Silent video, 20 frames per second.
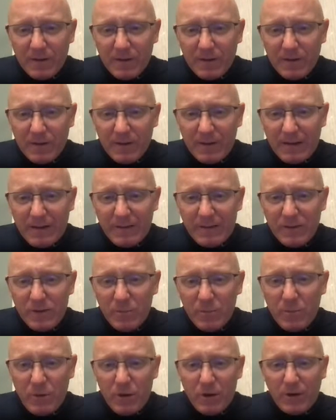That's in your
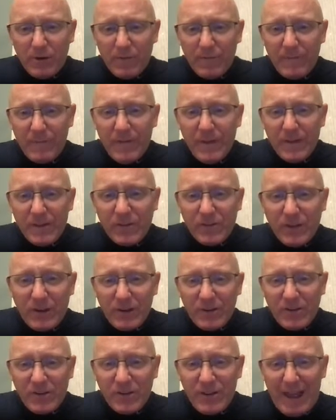book,
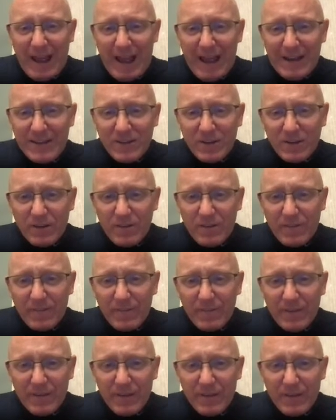such that
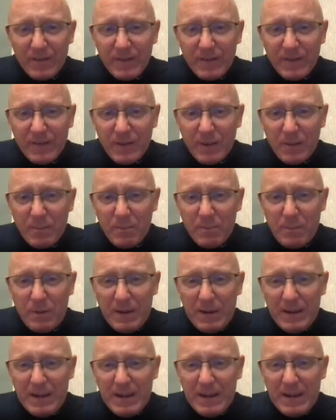
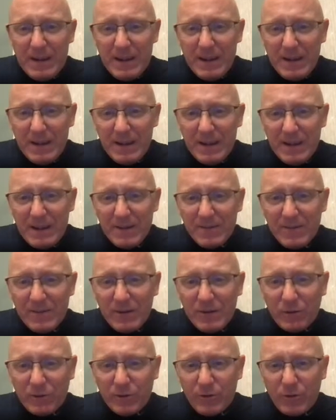P is
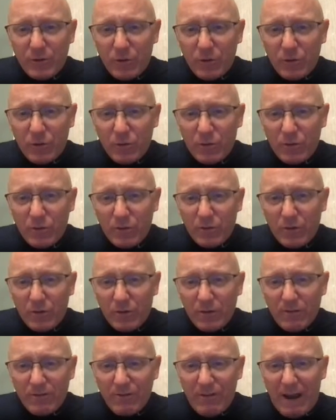equal to
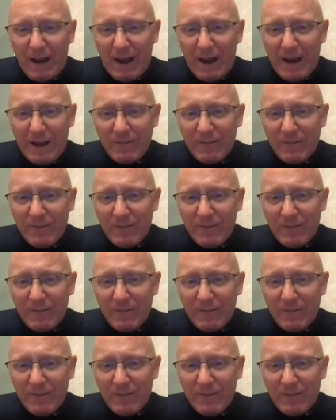5.